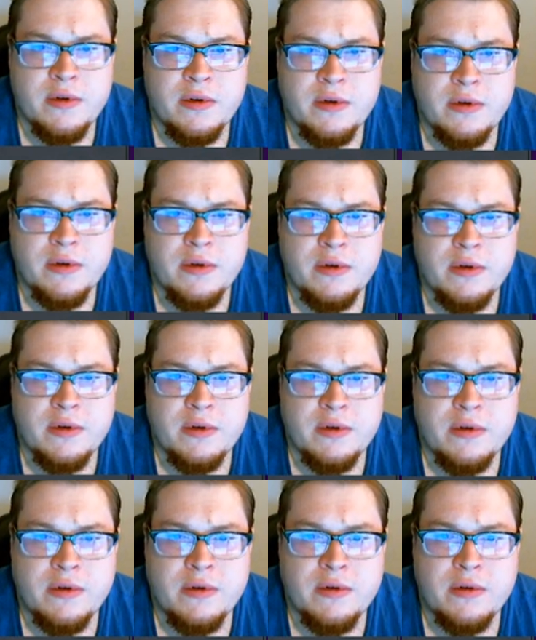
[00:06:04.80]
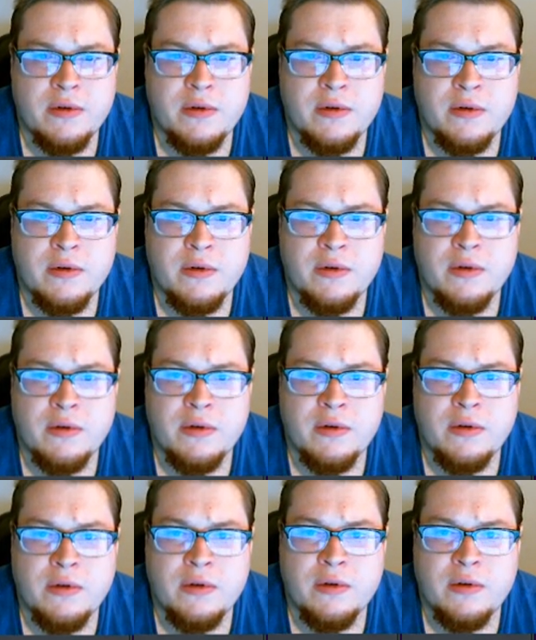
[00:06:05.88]

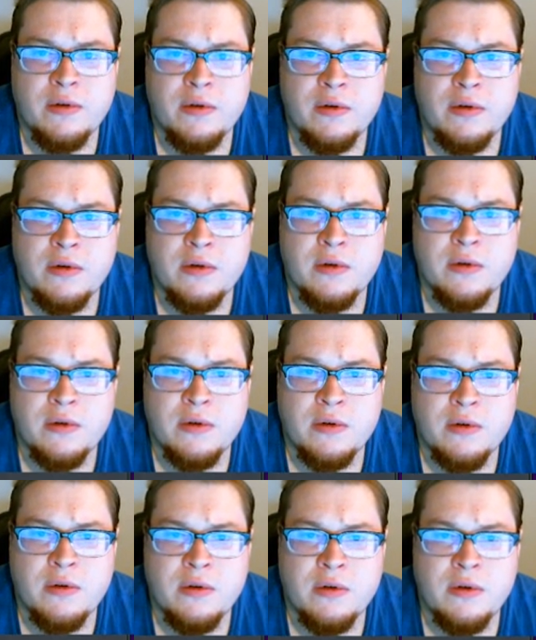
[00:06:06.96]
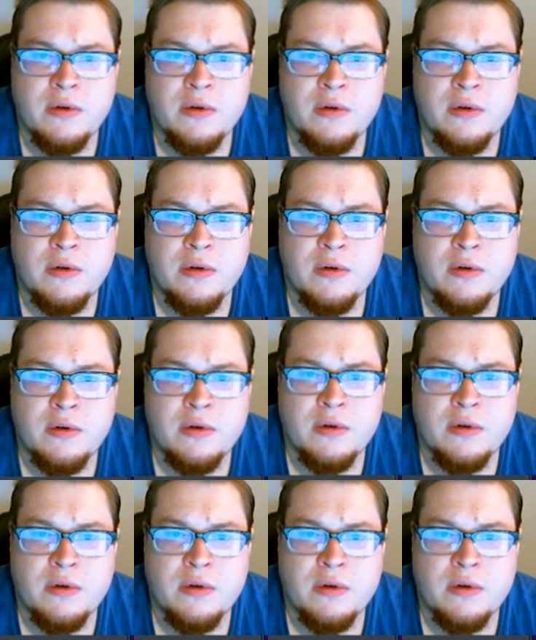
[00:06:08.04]
(no one is talking)